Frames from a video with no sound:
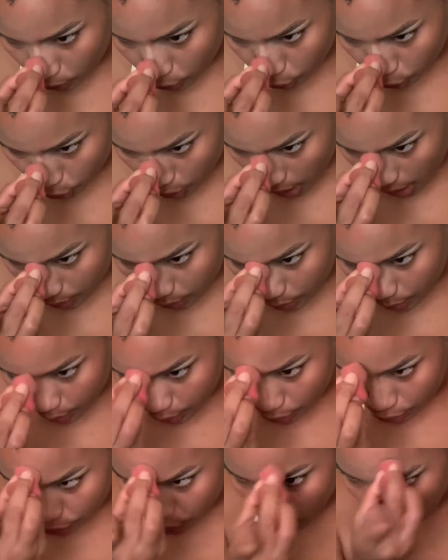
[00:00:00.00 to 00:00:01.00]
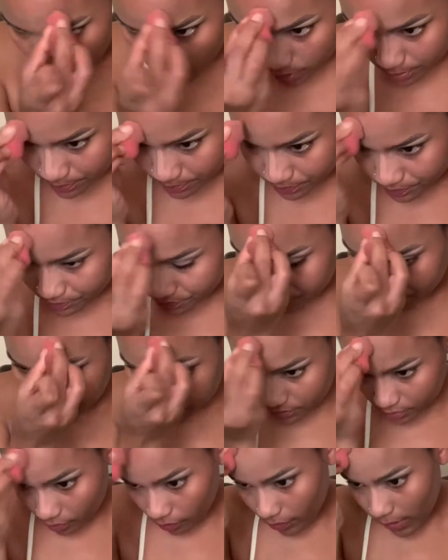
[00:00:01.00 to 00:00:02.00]
you're not doing your job.
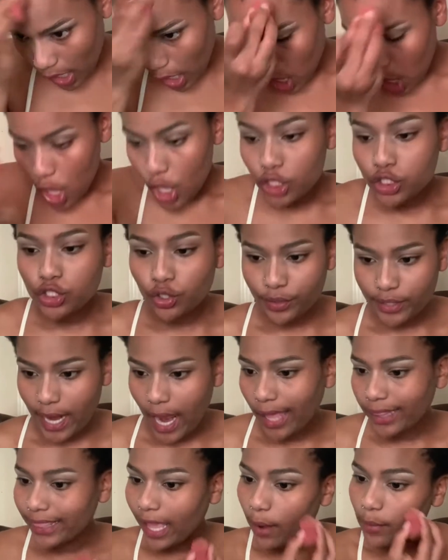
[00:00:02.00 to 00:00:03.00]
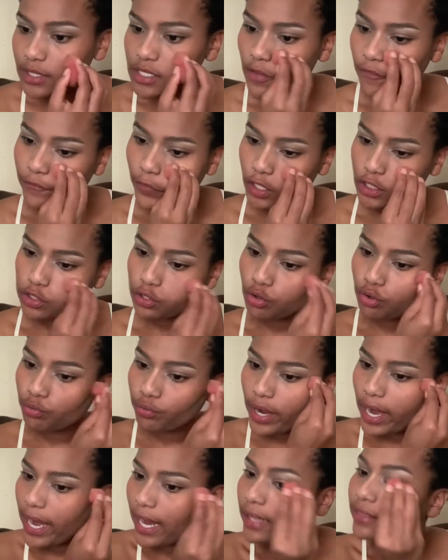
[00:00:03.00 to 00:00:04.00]
So yeah, that was the first little
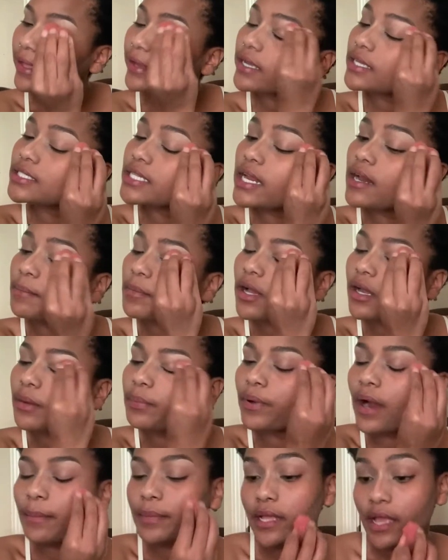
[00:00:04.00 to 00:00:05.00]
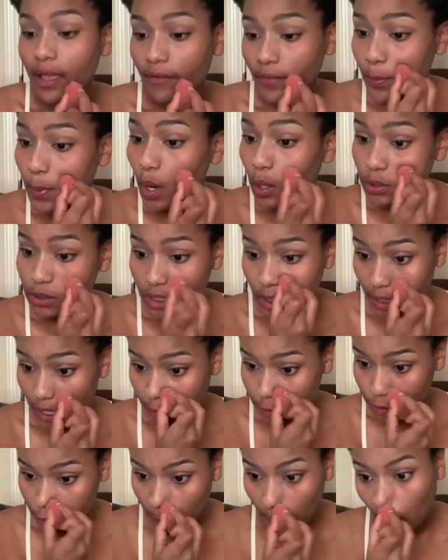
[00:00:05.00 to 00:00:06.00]
rant. And like I said, I'm gonna probably have a
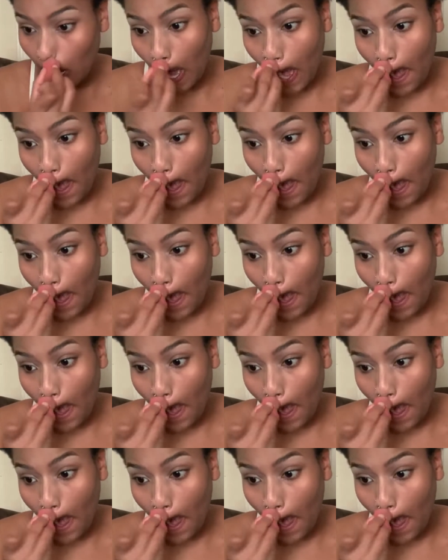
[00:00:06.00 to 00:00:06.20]
post-election